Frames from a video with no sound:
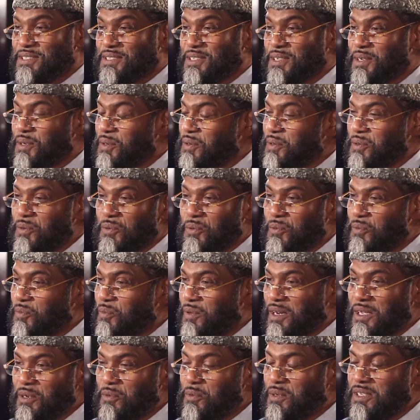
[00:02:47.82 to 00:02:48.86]
So
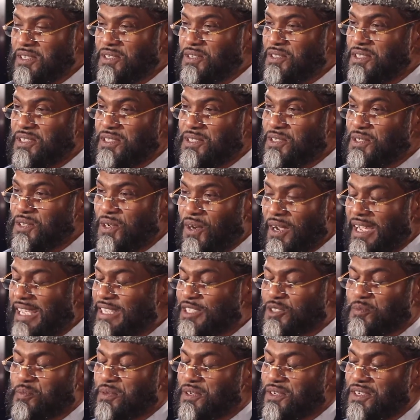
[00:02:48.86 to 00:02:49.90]
what was your
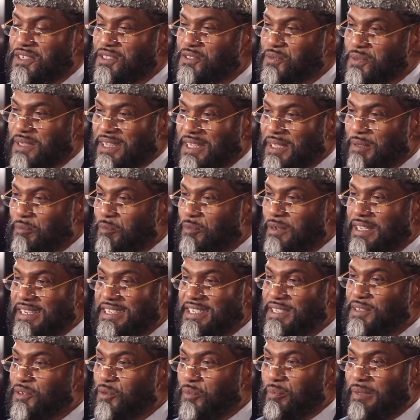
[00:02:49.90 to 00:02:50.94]
experience with him? When
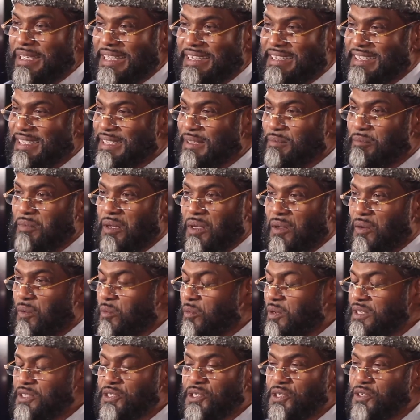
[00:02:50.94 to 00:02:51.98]
did you meet him?
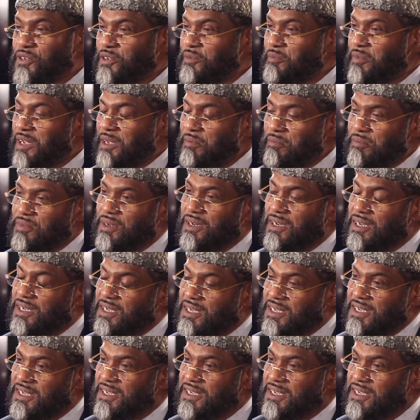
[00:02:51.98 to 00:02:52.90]
What do you remember?